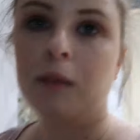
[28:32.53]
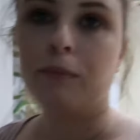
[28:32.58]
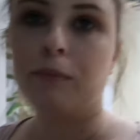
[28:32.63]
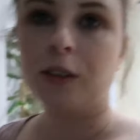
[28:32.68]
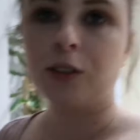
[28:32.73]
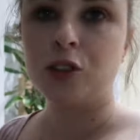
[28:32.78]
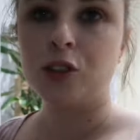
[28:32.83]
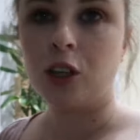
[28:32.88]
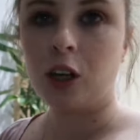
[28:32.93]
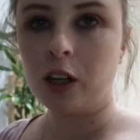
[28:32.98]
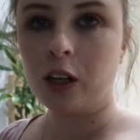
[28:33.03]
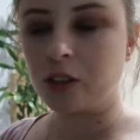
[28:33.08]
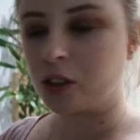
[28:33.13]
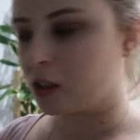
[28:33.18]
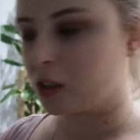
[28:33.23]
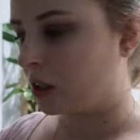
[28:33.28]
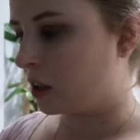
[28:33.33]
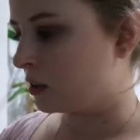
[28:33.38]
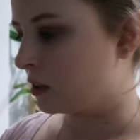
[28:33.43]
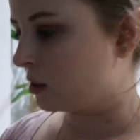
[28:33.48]
My charger
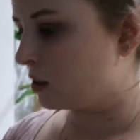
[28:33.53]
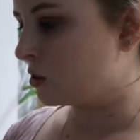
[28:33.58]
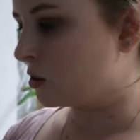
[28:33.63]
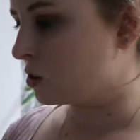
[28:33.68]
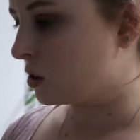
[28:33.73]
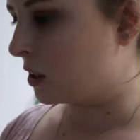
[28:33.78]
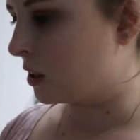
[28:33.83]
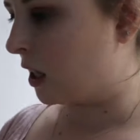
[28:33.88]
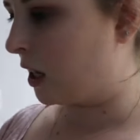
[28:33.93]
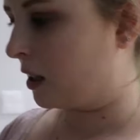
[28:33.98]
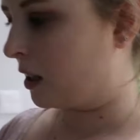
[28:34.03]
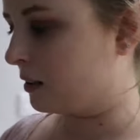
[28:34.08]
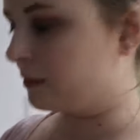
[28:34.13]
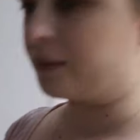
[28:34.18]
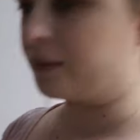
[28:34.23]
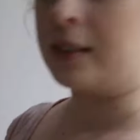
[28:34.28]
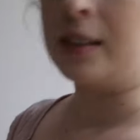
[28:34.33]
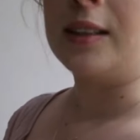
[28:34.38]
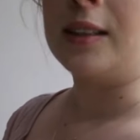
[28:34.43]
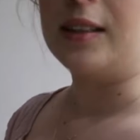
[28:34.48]
that I usually
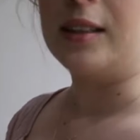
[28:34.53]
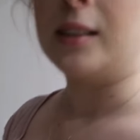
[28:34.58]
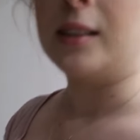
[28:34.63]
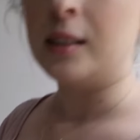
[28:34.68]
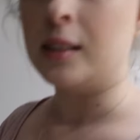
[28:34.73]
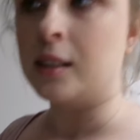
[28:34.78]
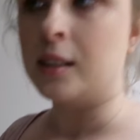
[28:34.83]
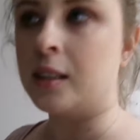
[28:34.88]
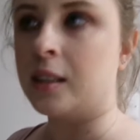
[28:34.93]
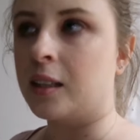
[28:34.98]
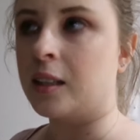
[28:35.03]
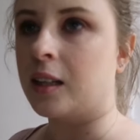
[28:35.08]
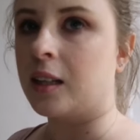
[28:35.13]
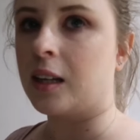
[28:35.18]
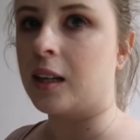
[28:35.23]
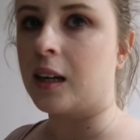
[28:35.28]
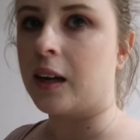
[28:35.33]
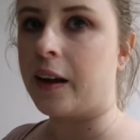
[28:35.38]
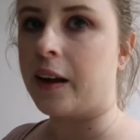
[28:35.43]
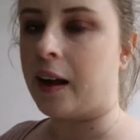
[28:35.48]
have
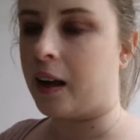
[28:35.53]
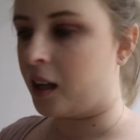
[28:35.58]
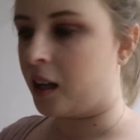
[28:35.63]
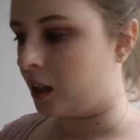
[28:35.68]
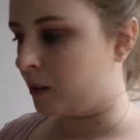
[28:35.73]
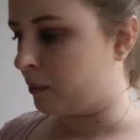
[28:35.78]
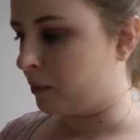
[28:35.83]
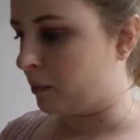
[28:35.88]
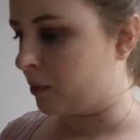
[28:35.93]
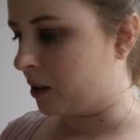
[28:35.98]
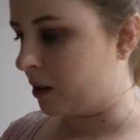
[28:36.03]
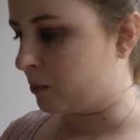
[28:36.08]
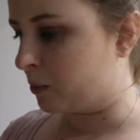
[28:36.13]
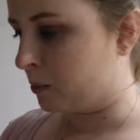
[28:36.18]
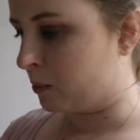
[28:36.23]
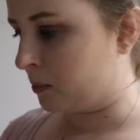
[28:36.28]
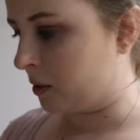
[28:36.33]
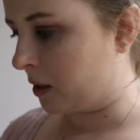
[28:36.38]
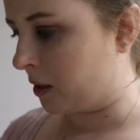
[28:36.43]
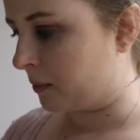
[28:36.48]
in my bed
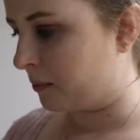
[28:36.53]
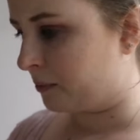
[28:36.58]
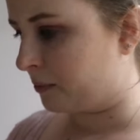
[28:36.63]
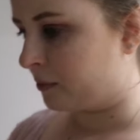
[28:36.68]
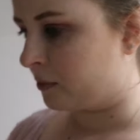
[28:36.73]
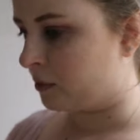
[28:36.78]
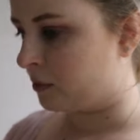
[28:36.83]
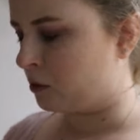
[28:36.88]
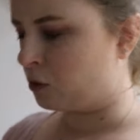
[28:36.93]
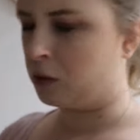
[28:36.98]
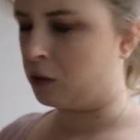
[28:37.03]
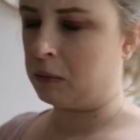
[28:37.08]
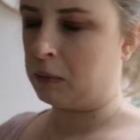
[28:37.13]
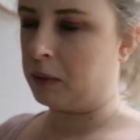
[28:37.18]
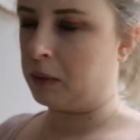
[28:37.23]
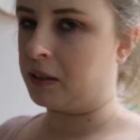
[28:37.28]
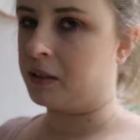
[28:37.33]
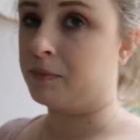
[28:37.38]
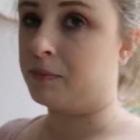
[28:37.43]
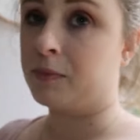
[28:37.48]
with me, not in my
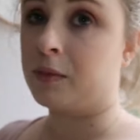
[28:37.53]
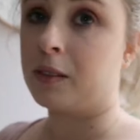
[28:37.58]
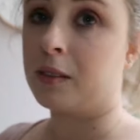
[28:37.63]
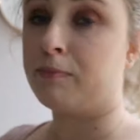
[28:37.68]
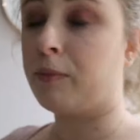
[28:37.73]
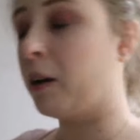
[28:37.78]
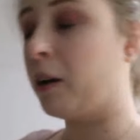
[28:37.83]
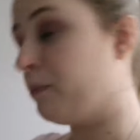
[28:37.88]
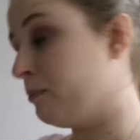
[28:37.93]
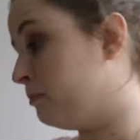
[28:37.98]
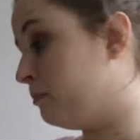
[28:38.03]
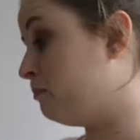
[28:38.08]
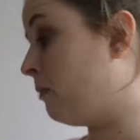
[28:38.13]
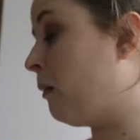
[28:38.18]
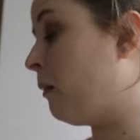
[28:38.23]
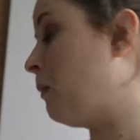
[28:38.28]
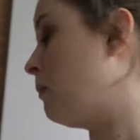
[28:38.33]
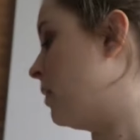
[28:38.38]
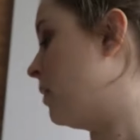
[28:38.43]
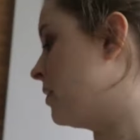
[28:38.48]
bed, by
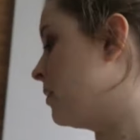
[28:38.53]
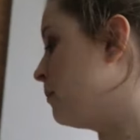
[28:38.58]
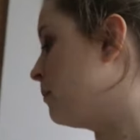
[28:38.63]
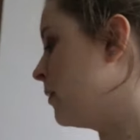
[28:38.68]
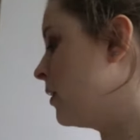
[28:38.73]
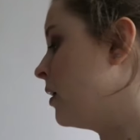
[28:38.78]
my bed,